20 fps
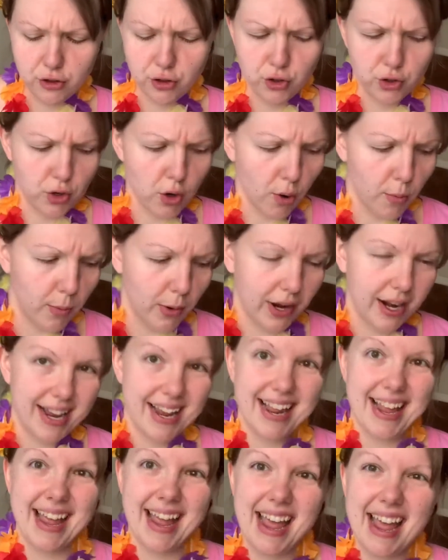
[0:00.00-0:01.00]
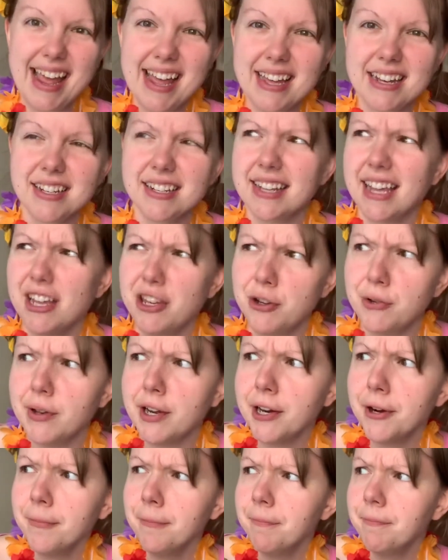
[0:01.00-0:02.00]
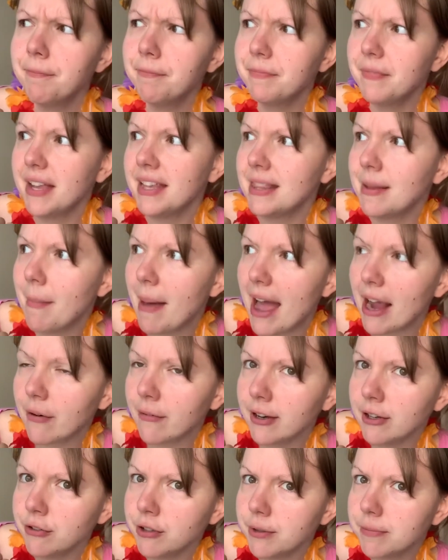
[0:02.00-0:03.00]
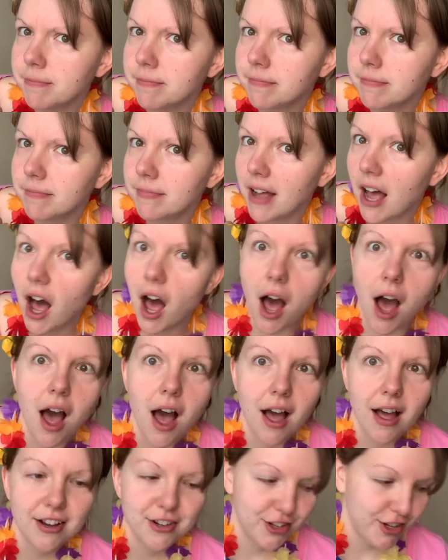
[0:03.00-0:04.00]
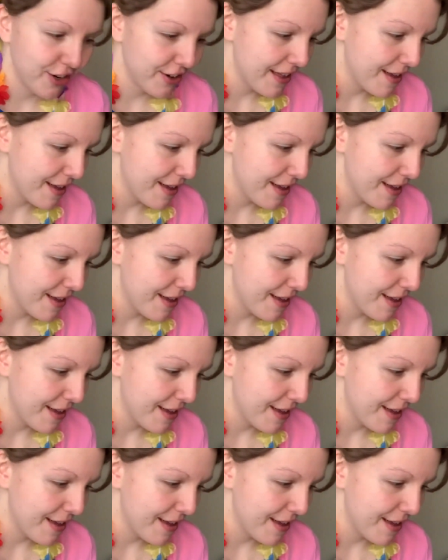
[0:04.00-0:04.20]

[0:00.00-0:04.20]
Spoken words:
So pretty. And can you hear in the background? Do you hear that